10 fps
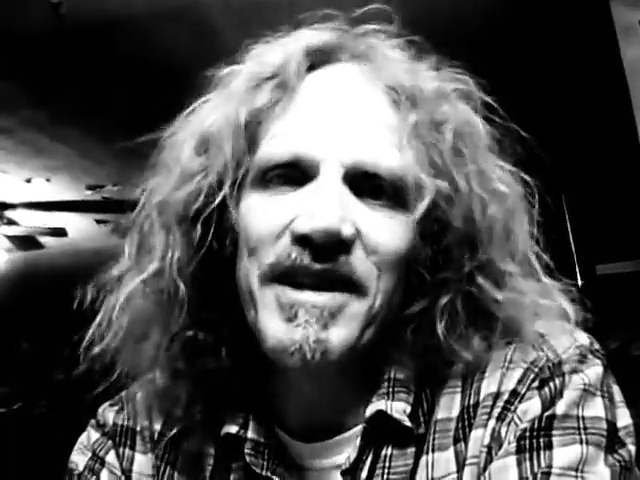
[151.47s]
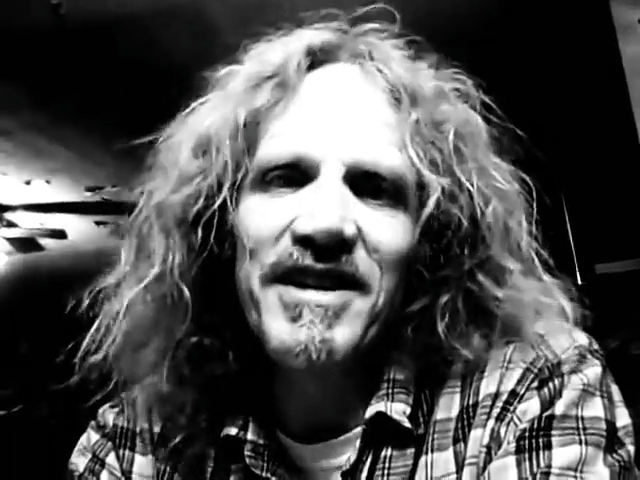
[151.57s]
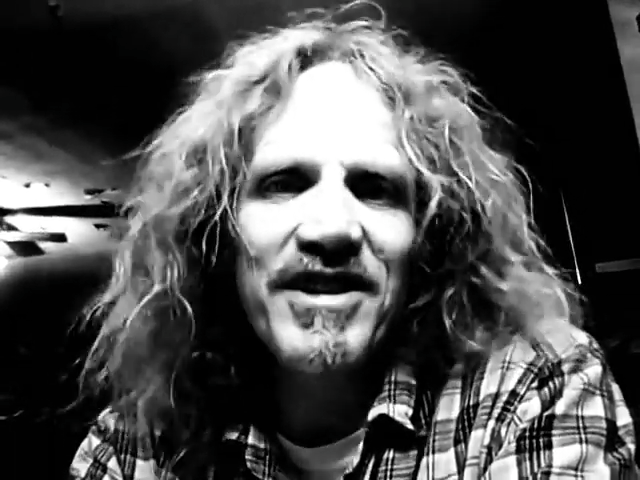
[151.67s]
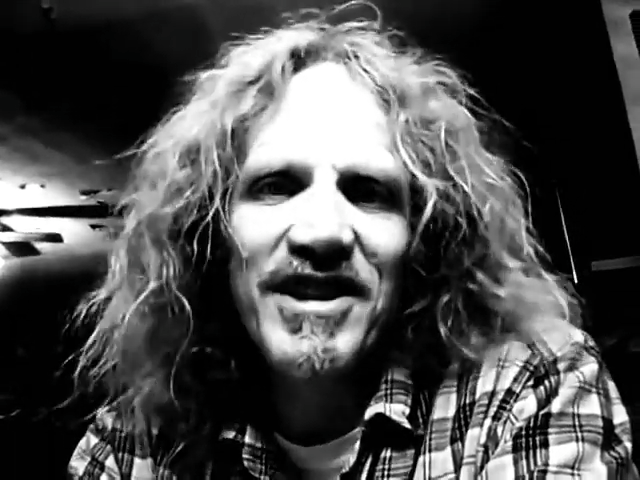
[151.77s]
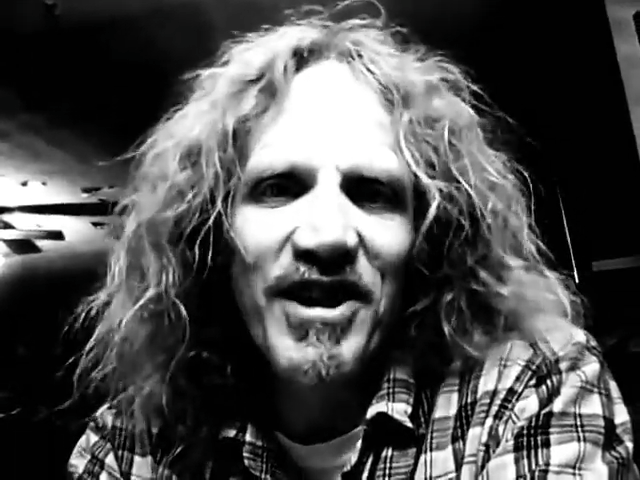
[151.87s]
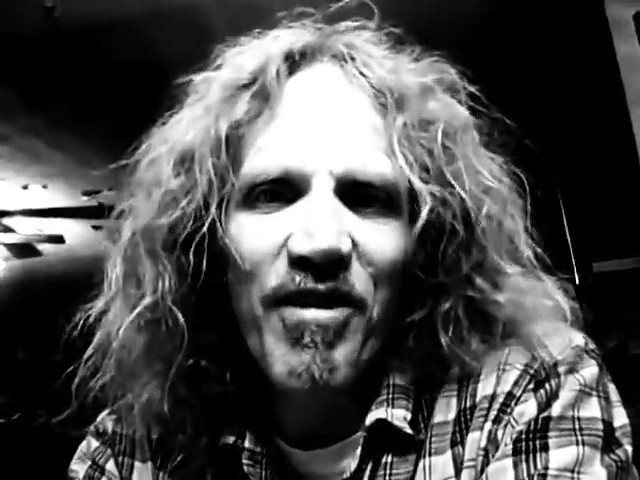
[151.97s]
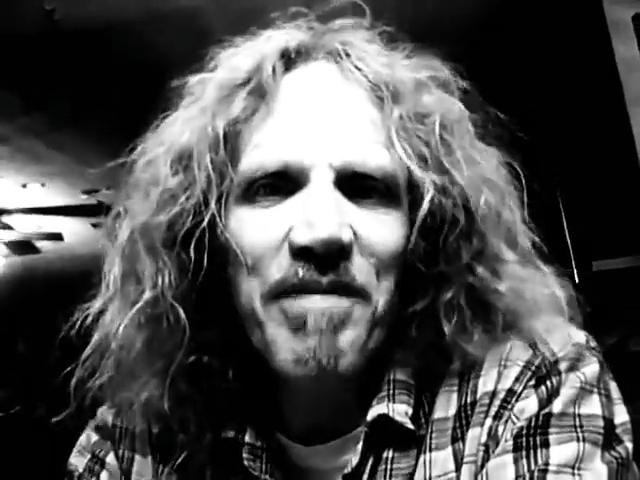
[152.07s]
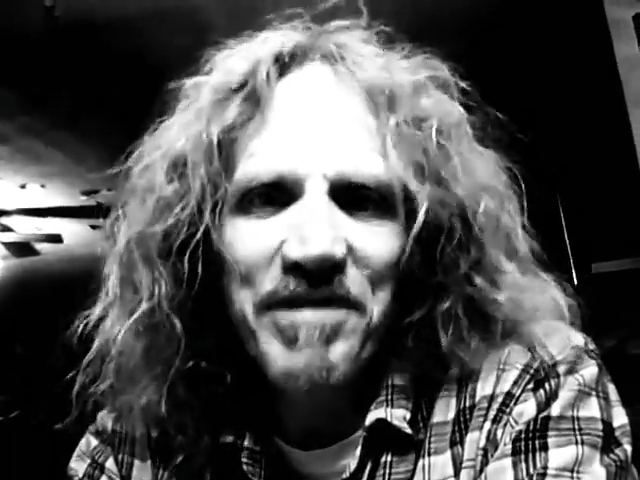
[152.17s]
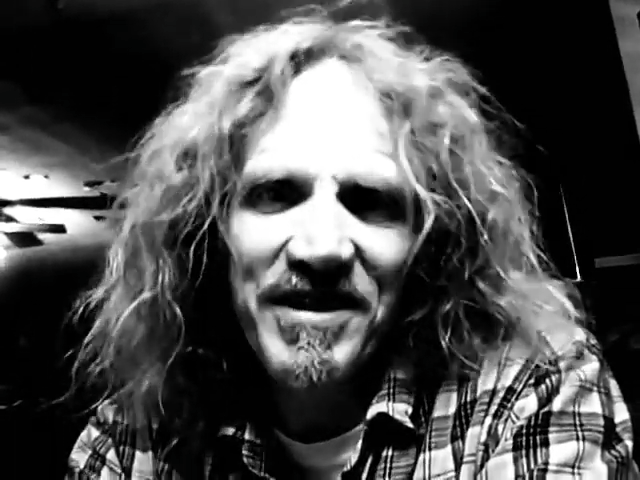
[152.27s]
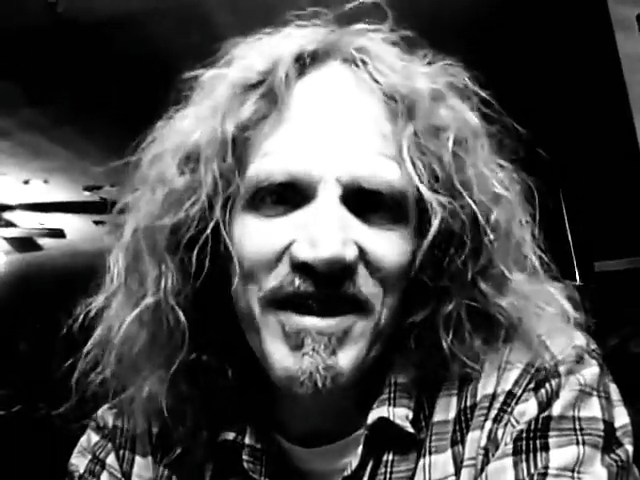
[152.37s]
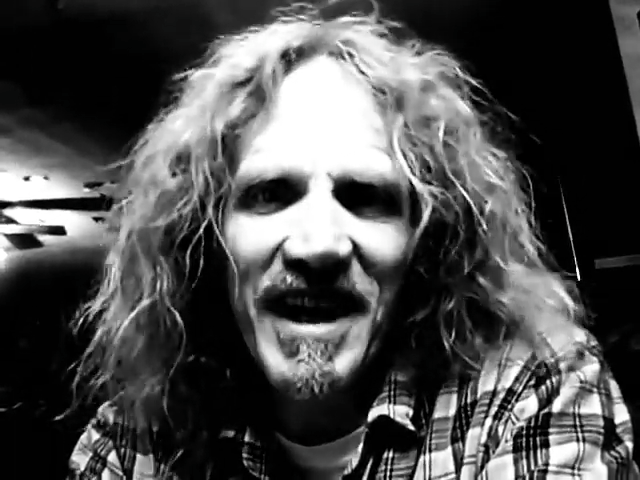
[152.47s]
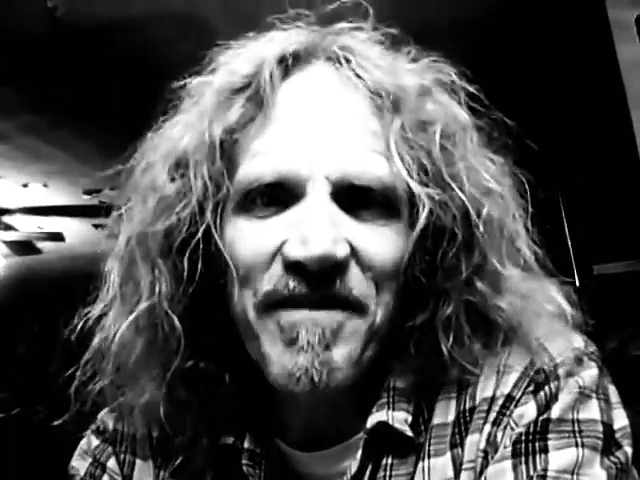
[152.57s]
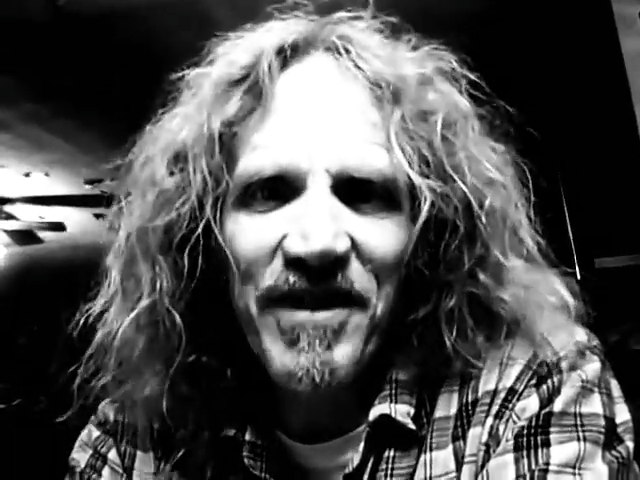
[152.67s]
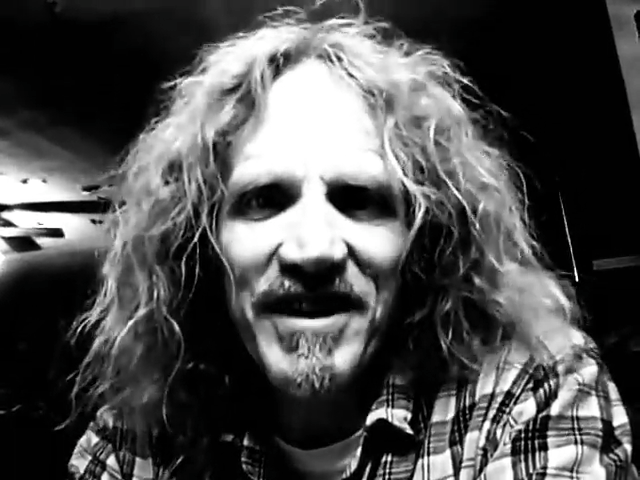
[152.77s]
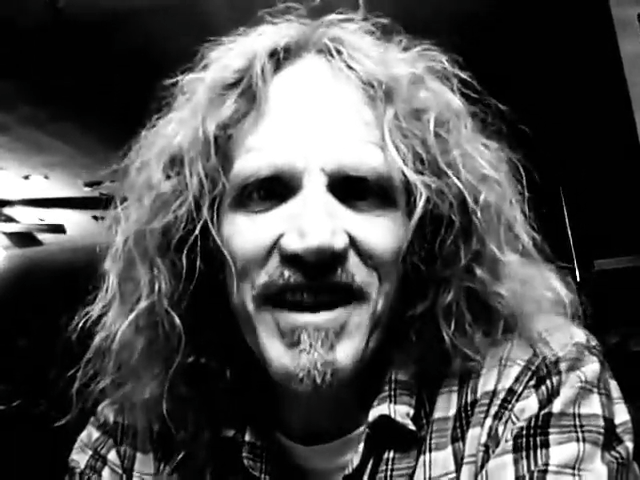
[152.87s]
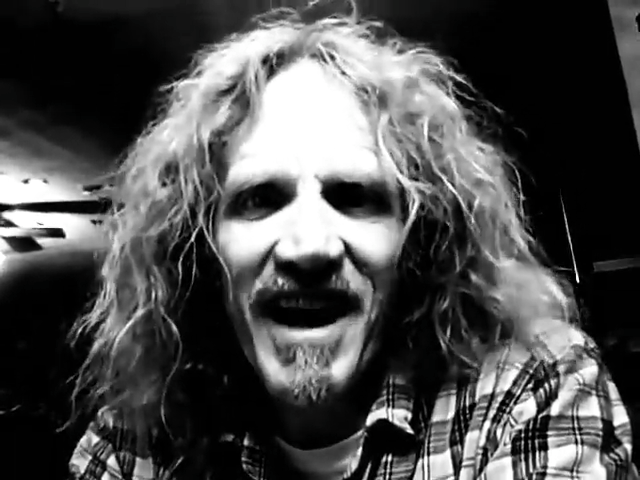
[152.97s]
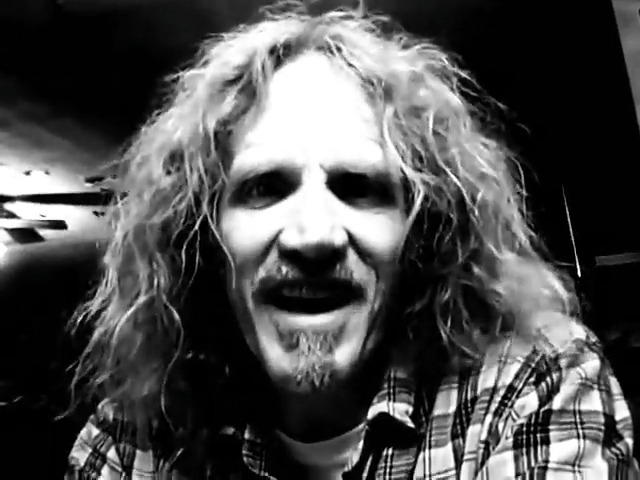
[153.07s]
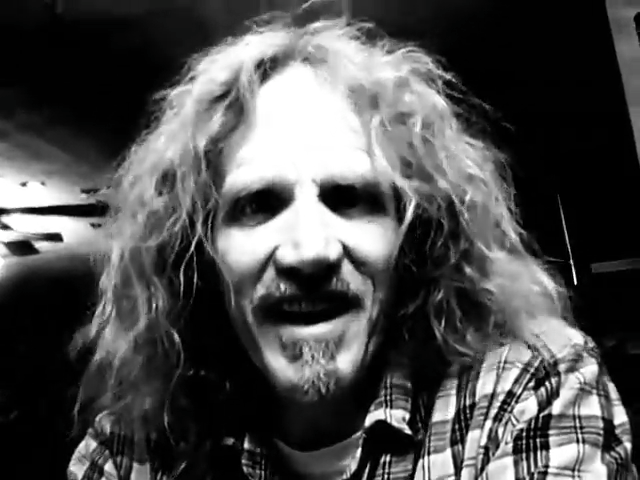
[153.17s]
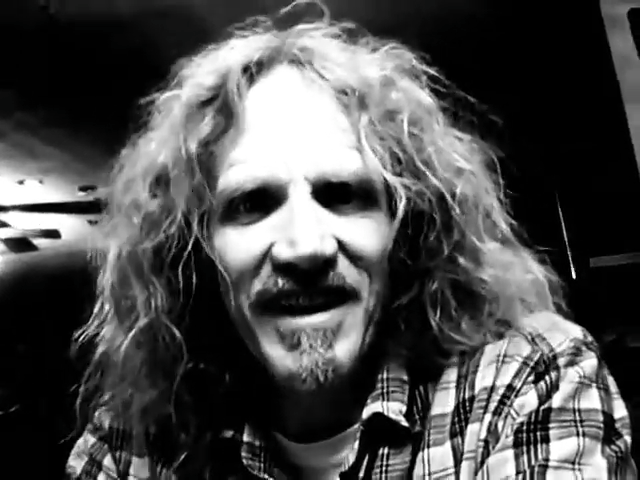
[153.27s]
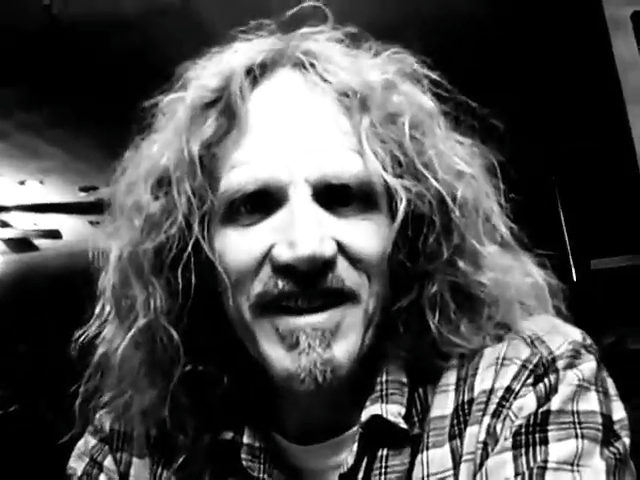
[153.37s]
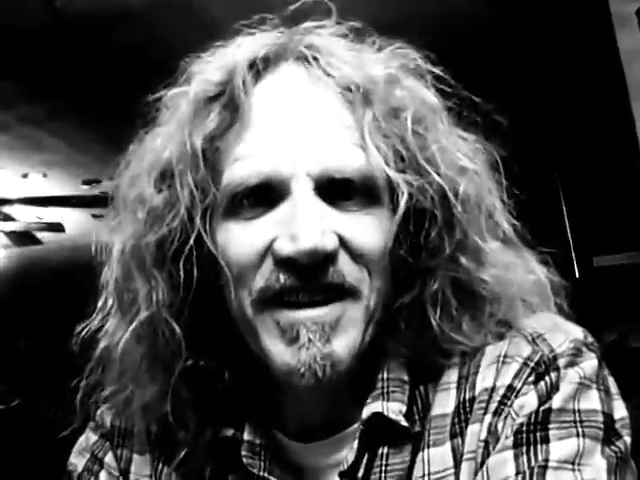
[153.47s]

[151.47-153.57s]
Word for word: didn't show up to save the day.